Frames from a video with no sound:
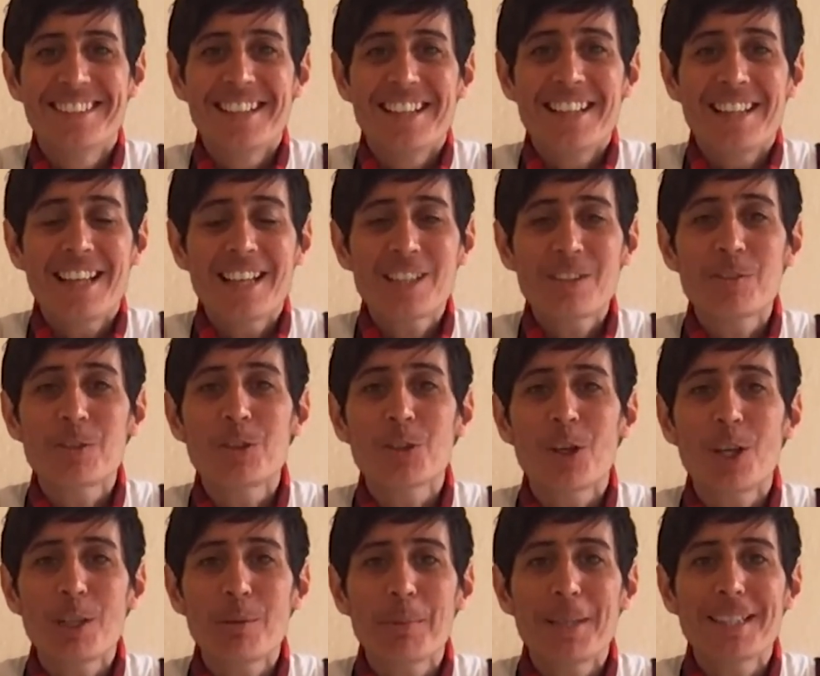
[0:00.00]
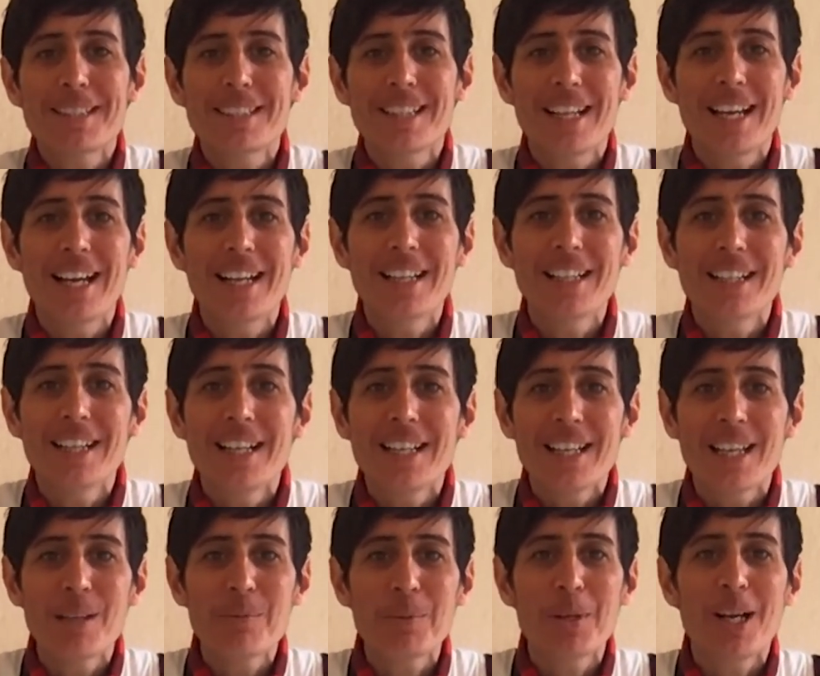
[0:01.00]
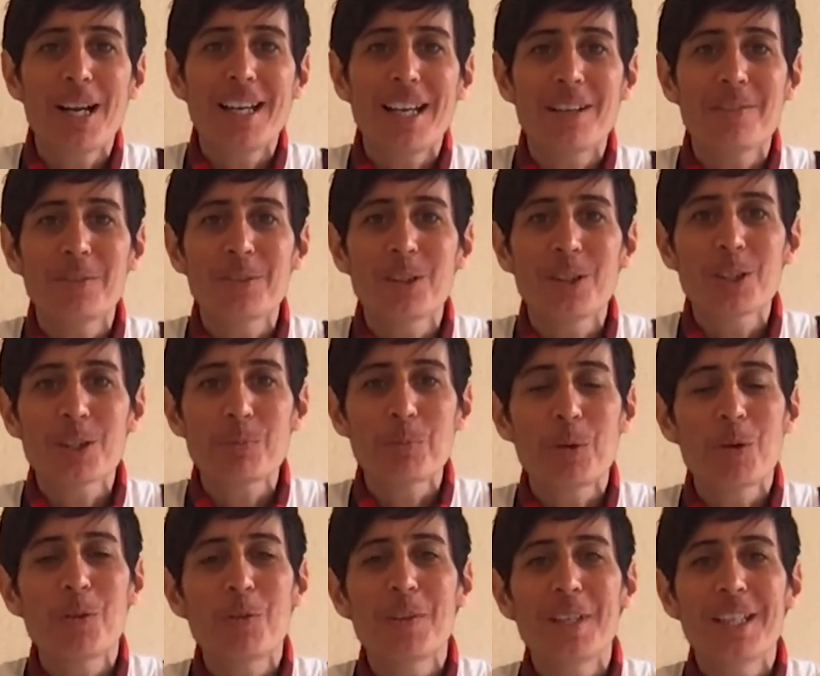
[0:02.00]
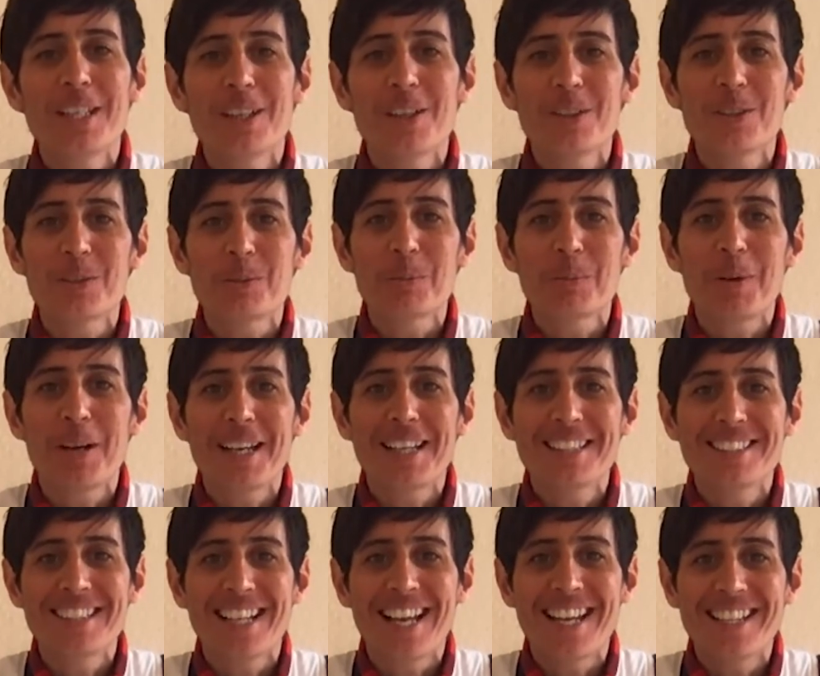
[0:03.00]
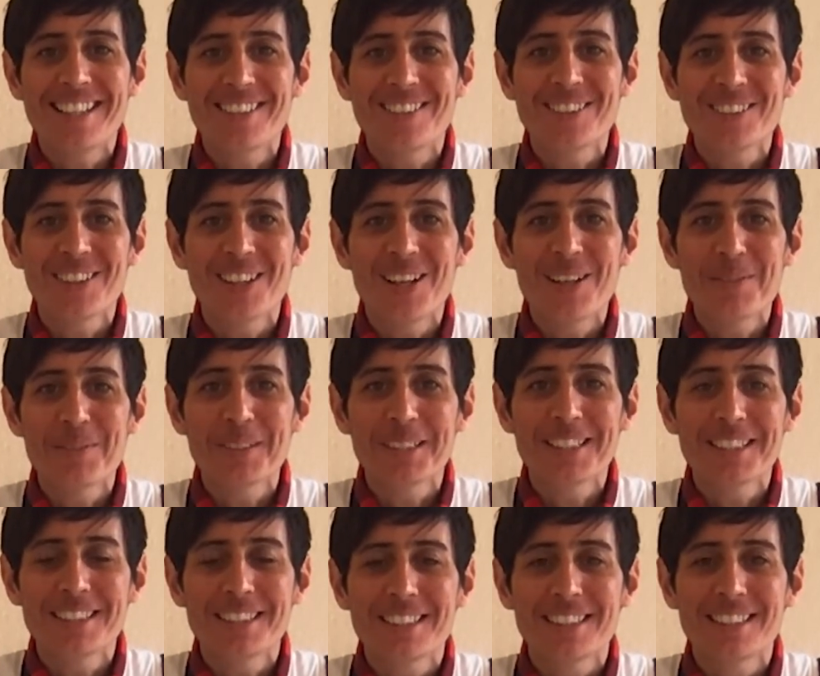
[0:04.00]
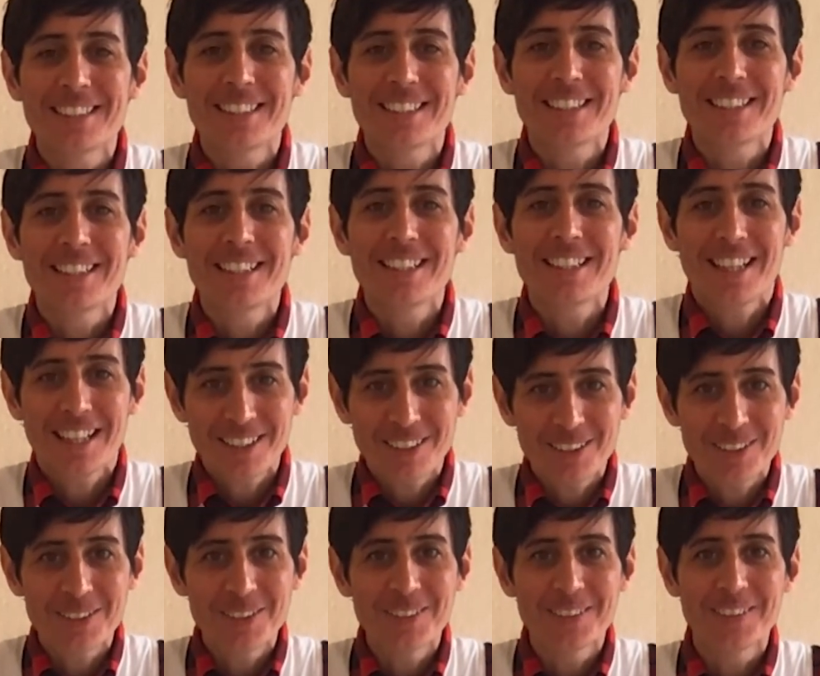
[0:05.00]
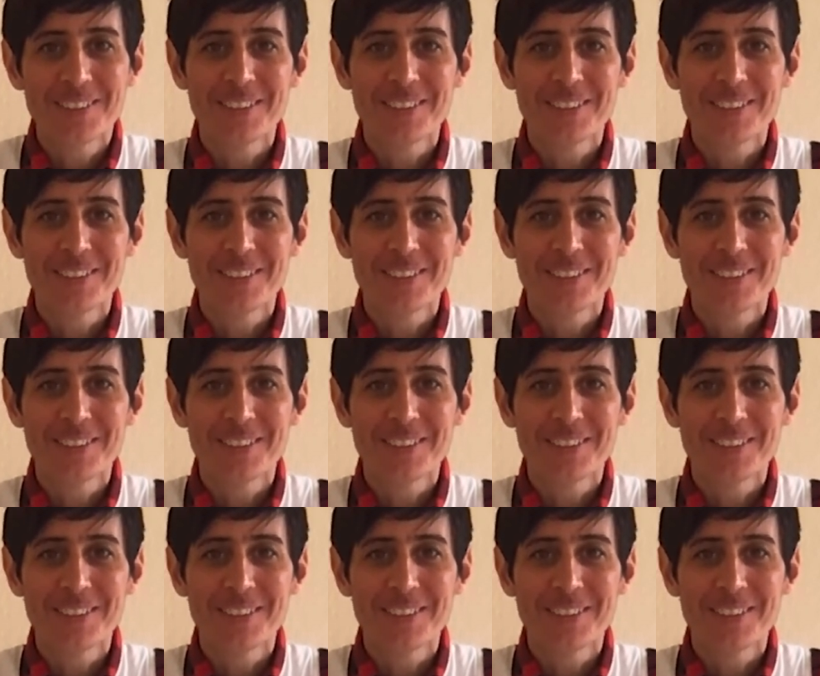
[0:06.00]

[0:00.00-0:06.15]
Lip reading: Thanks for joining me today. Keep an eye out for lots more videos from Greater Dandenong Libraries. Thank you.